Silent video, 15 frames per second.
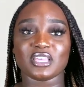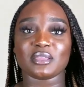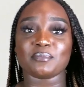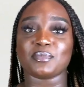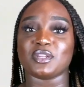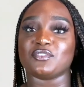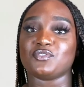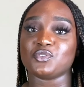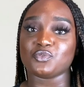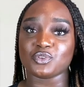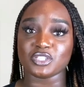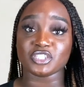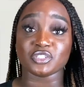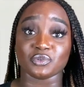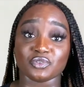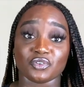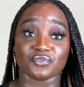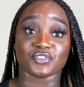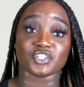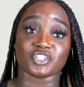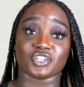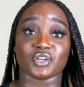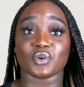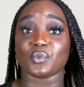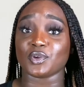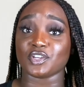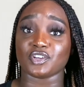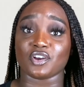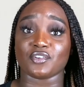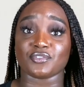but if you really don't know for sure what your
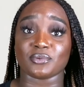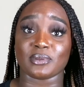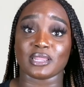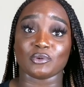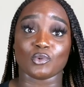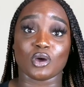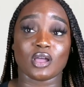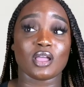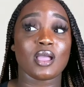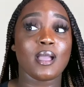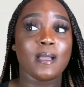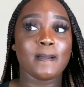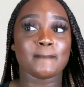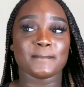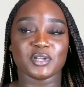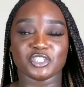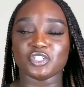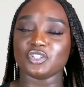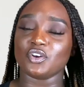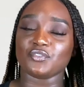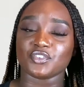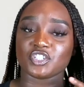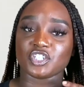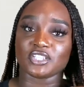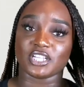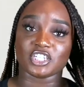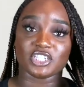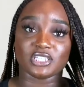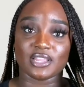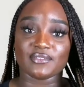girlfriend may want, but you know for sure that she
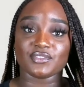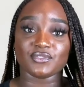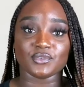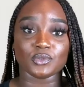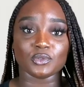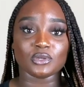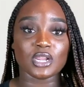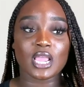loves food,